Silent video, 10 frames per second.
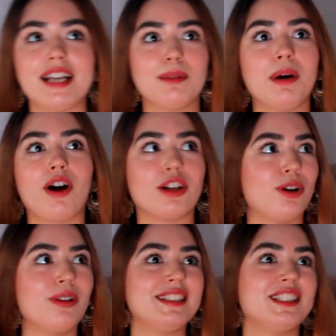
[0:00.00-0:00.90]
guys, oh my god,
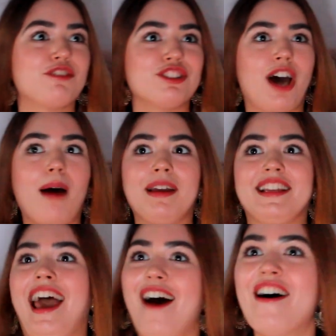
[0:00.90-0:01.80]
totally different topic
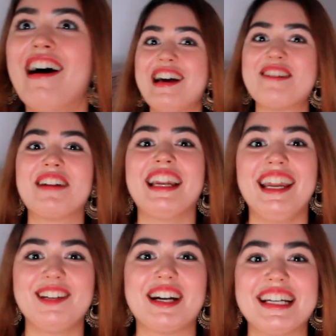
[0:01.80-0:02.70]
now, but
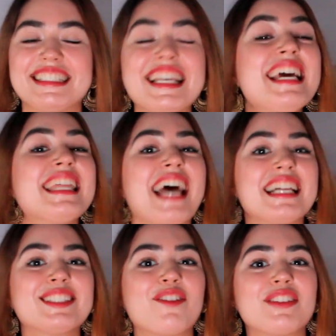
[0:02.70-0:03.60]
anyways,
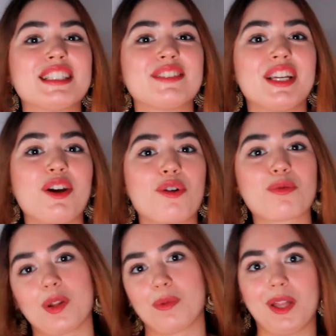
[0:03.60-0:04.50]
that's enough of this video. I
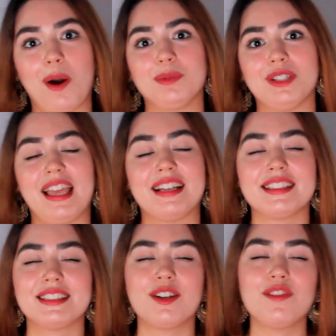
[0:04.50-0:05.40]
really, really hope you liked
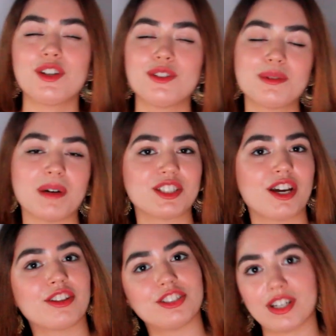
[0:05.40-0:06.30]
it. So if you're new to my
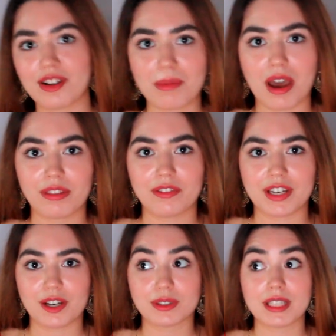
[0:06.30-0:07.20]
channel, then check out my other
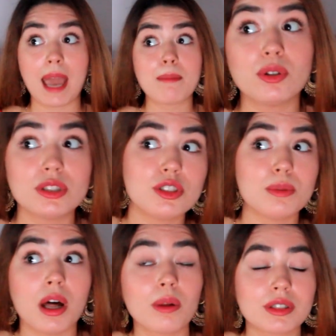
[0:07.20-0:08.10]
videos. I mostly do
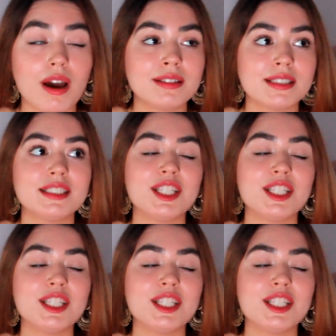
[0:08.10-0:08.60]
Bollywood content